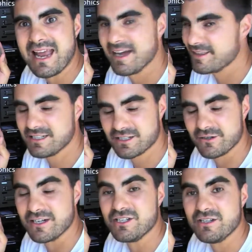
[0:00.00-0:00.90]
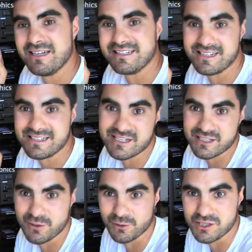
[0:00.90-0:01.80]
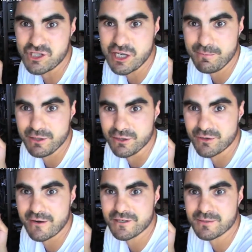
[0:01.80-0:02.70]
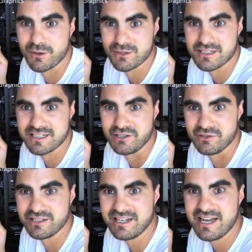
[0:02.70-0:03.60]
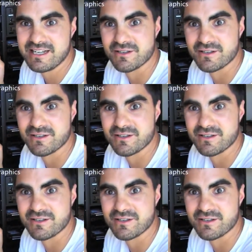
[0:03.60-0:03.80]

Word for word: uh, this sorry, it's actually called a GPU, graphics processing unit,